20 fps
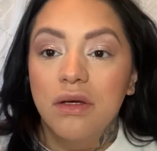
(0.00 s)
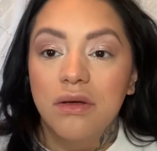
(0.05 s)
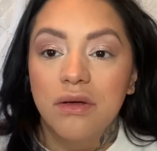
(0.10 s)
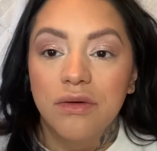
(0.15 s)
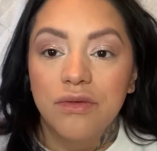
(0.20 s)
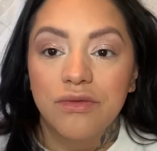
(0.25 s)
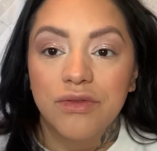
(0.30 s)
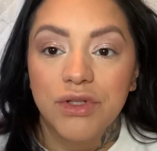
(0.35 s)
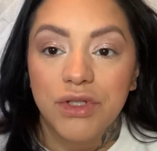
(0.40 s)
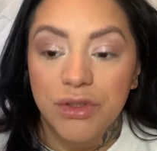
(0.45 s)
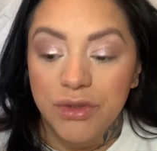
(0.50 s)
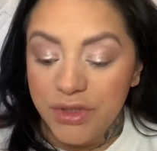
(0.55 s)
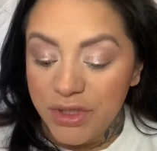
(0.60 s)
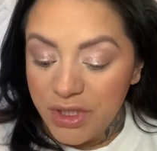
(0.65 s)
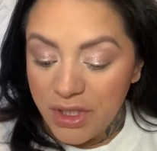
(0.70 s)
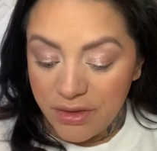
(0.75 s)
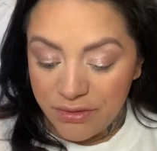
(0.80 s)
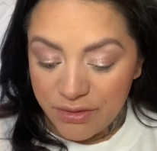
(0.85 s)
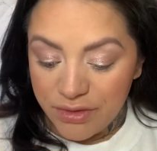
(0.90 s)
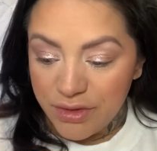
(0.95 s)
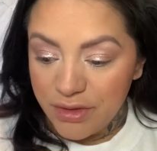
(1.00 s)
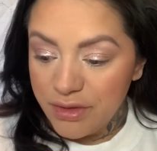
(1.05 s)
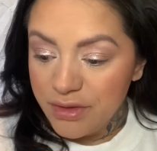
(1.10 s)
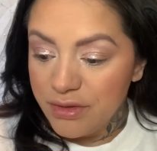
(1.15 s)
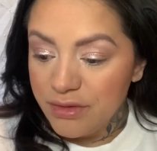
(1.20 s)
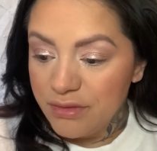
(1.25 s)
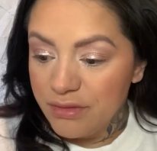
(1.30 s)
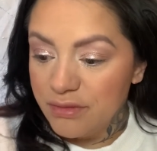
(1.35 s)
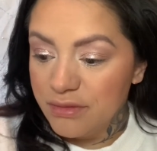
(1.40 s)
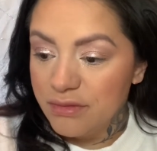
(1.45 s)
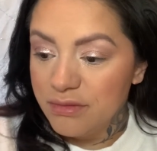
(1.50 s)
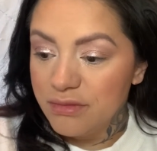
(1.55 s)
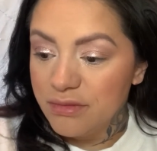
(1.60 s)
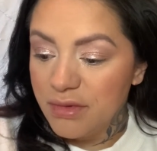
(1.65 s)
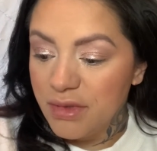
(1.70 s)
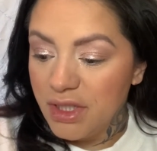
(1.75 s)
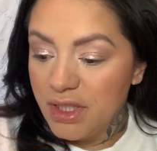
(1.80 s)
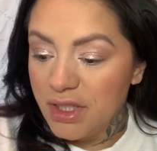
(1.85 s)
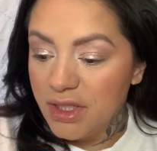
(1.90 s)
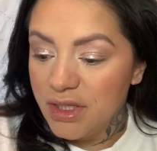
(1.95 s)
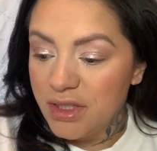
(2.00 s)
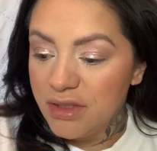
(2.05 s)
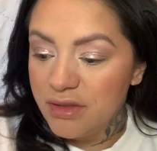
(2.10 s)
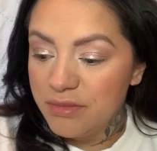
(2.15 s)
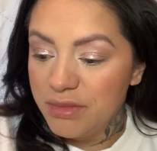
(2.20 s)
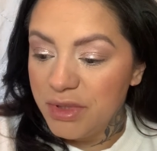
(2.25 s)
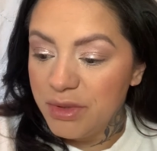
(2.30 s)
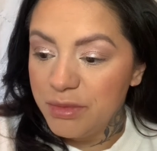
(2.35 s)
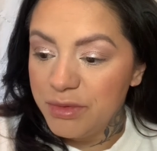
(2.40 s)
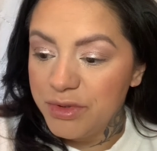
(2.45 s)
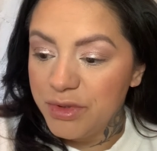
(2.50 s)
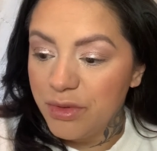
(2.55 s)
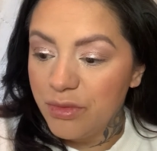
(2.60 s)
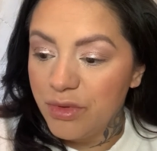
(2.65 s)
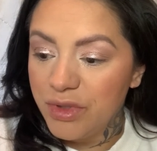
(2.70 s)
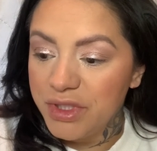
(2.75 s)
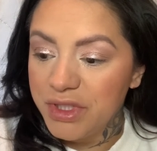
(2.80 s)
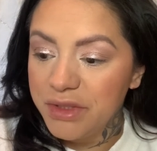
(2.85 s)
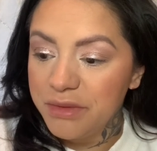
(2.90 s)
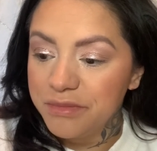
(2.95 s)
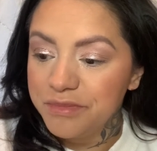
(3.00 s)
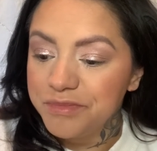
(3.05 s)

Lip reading: for you to never think that people don't want it.